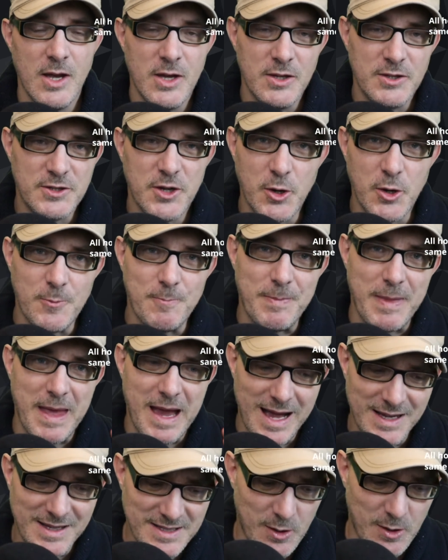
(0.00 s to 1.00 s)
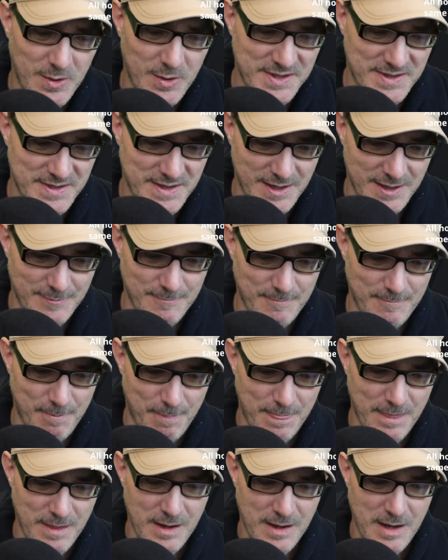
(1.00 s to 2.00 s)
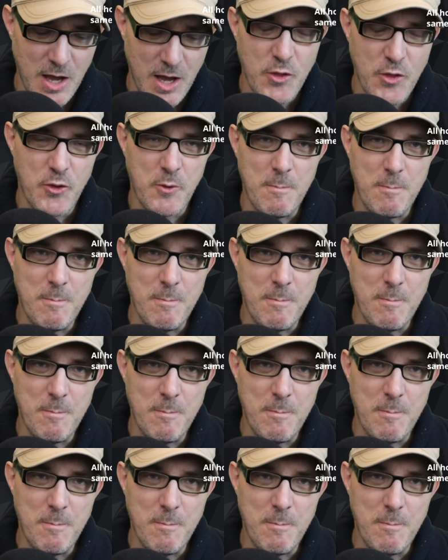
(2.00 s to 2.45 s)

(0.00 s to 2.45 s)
So, as I was saying, the